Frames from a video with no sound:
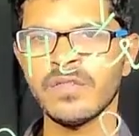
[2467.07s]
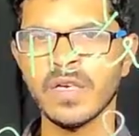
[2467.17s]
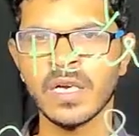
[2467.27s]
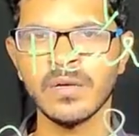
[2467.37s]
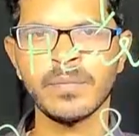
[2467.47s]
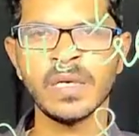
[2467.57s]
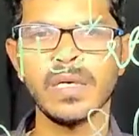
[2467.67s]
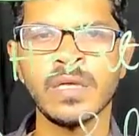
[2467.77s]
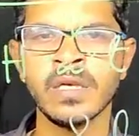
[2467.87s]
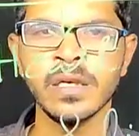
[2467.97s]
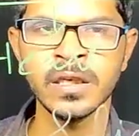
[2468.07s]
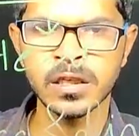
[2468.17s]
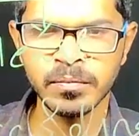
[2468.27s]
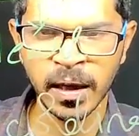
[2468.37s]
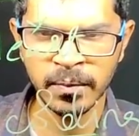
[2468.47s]
we are replacing it
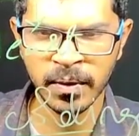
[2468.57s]
by